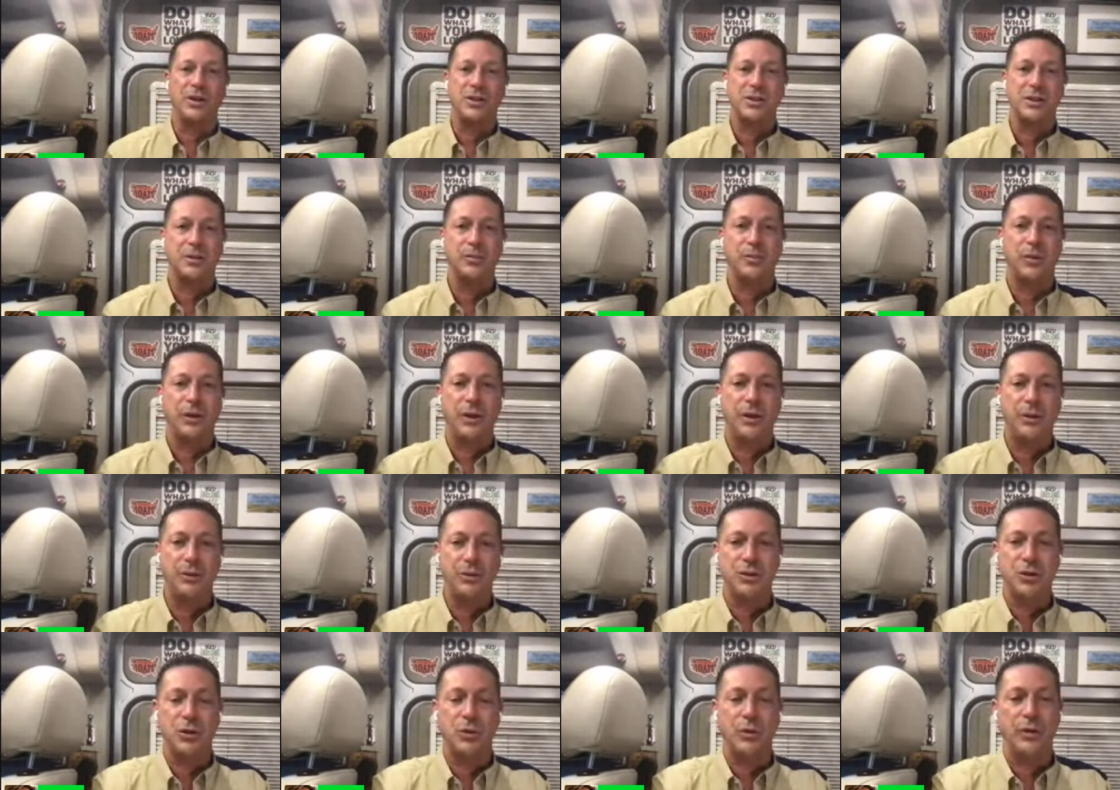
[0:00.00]
president, but
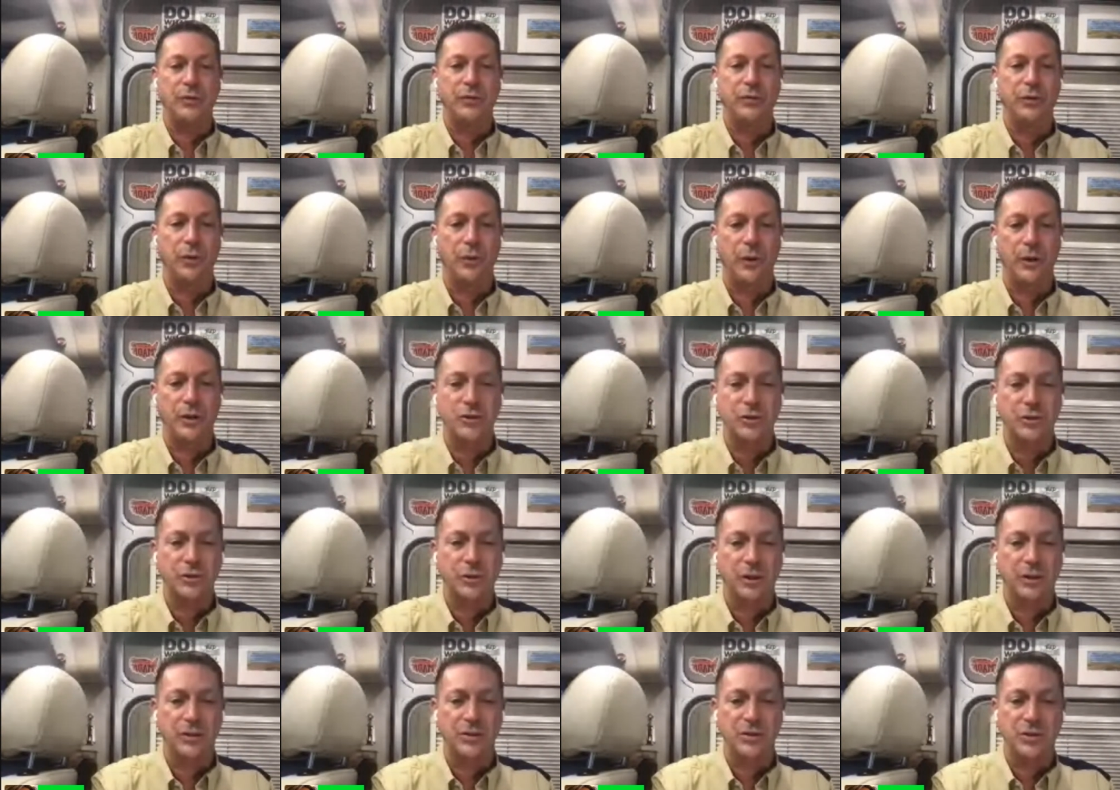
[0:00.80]
he was so
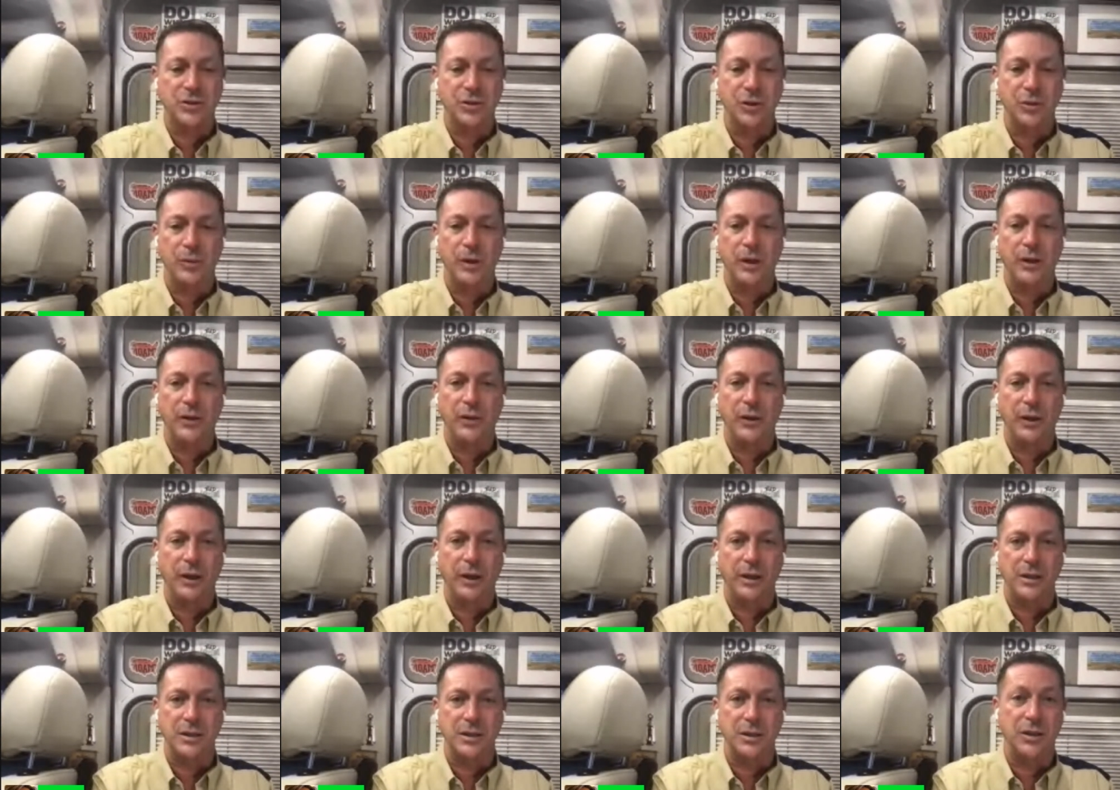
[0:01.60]
influential on so many
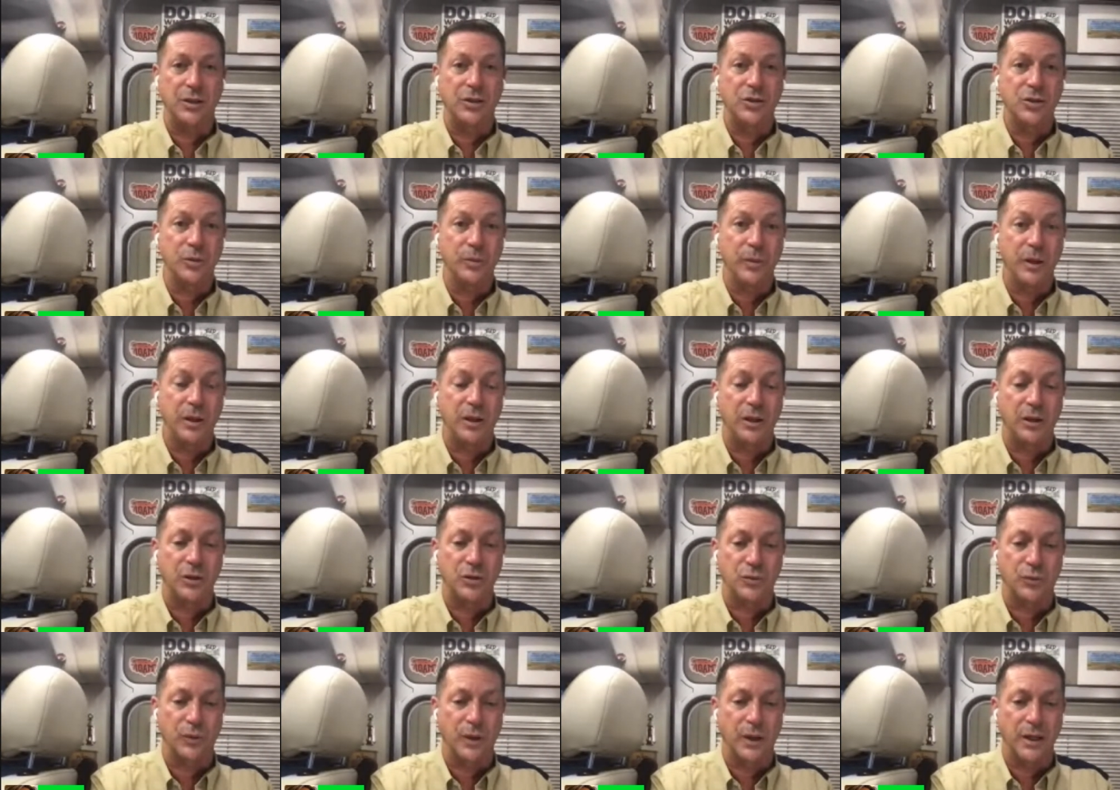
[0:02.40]
things. He did so many
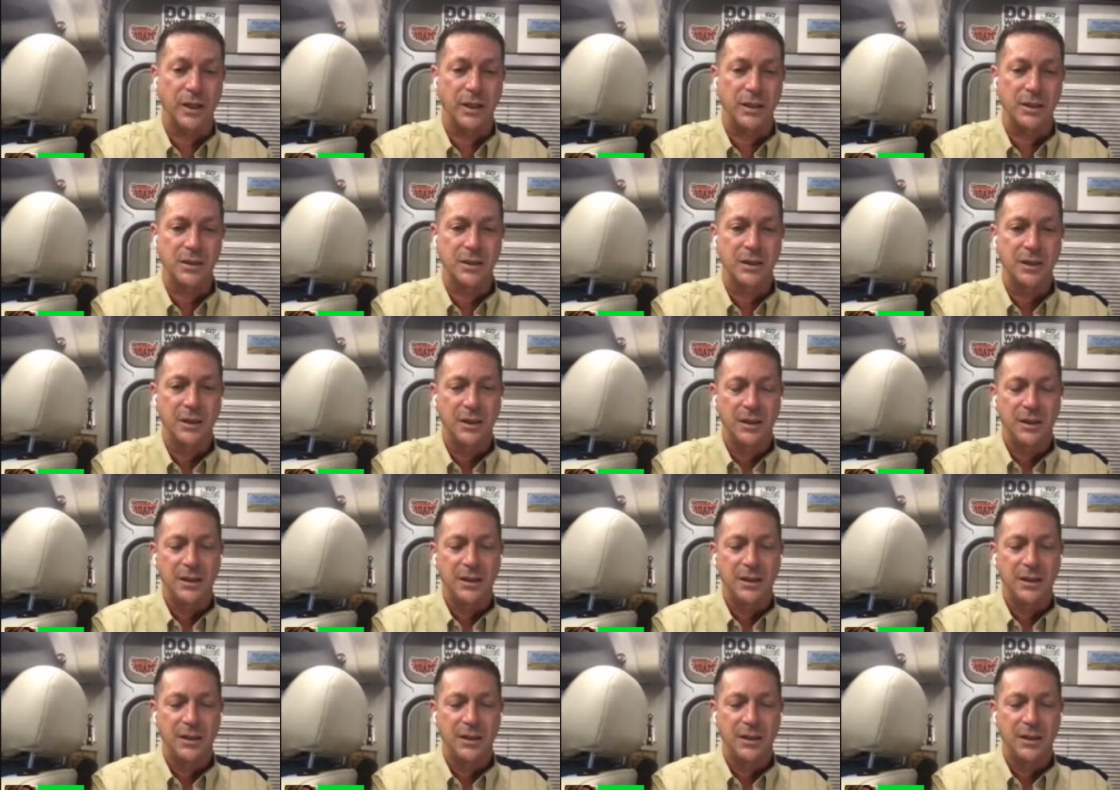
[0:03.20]
things right.